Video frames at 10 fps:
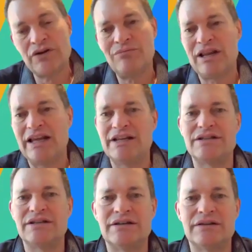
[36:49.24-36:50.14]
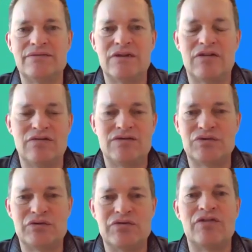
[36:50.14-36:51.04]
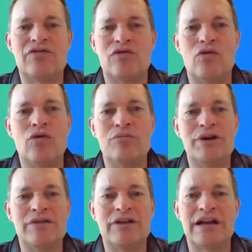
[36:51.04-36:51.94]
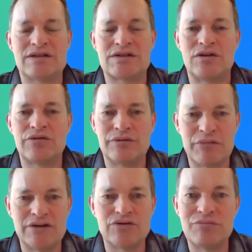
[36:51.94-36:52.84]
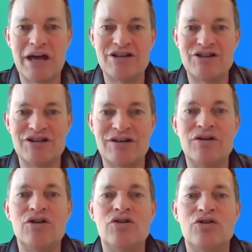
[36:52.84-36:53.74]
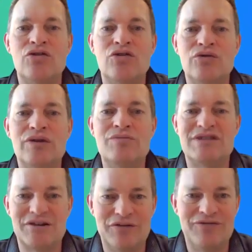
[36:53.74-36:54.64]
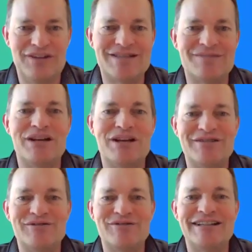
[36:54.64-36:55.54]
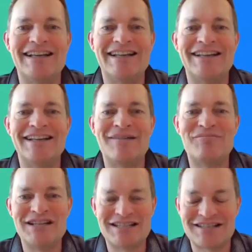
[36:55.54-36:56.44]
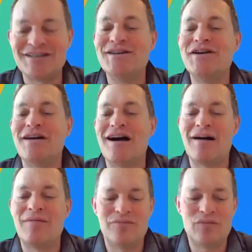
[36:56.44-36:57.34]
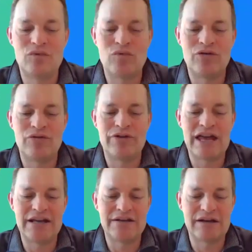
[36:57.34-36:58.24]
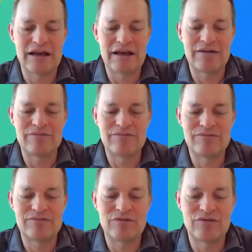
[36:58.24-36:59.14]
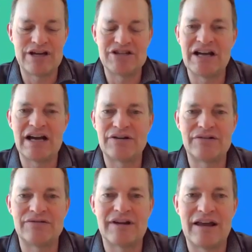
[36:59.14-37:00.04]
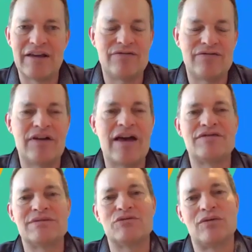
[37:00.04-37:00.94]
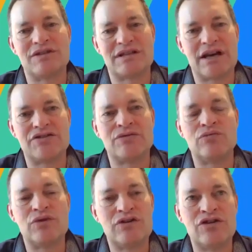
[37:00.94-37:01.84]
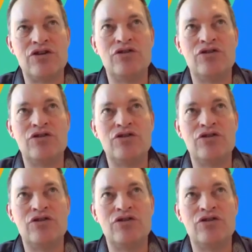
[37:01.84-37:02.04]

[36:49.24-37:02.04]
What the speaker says: complete a sort of a form, and then a scholar and mentor manager, who themselves is a Pinnacle alumnus, will then reach out and have some conversation with